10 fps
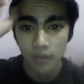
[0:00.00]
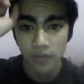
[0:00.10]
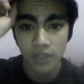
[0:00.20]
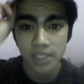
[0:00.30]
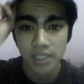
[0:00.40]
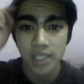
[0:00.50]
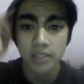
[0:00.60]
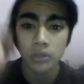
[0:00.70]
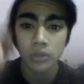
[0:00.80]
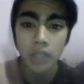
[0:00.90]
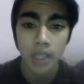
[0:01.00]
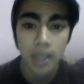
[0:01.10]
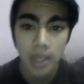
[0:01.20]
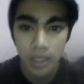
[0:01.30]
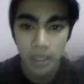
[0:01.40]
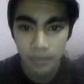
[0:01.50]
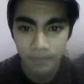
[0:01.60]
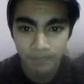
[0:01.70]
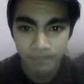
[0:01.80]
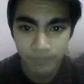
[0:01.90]
finish high school.
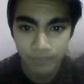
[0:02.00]
Um,